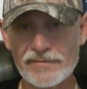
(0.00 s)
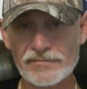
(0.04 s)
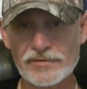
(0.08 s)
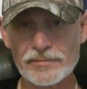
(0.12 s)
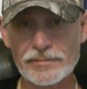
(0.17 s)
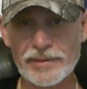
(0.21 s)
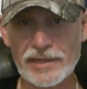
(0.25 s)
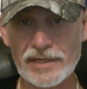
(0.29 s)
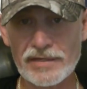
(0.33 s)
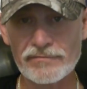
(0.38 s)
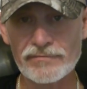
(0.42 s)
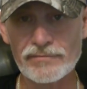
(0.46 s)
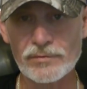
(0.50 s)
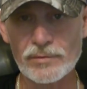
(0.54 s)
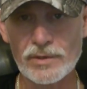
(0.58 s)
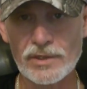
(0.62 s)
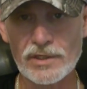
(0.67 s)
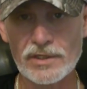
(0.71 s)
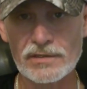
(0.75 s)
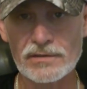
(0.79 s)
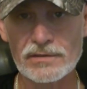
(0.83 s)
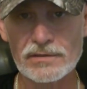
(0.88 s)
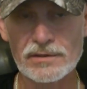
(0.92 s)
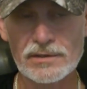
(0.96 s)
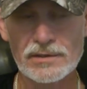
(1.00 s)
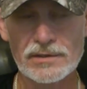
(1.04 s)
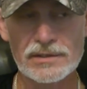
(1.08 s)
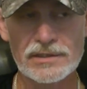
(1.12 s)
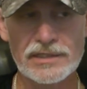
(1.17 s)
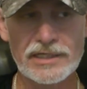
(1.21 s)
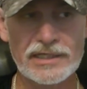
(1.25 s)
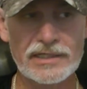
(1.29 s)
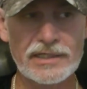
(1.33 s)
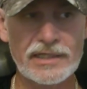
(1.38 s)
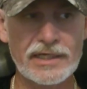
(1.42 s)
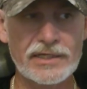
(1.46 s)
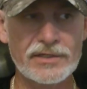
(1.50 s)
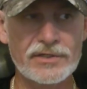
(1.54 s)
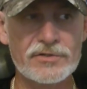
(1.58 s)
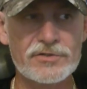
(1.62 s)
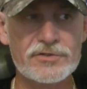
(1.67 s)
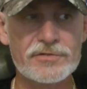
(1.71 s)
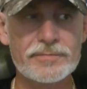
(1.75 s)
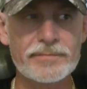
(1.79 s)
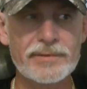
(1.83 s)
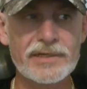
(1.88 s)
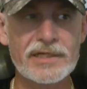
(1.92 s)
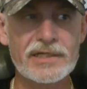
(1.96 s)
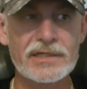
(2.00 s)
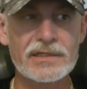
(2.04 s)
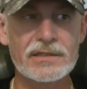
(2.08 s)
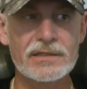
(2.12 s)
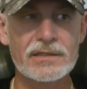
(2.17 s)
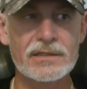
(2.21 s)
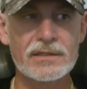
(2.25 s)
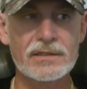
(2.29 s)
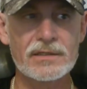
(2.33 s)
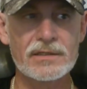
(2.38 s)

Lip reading: to pay for it. And there's been,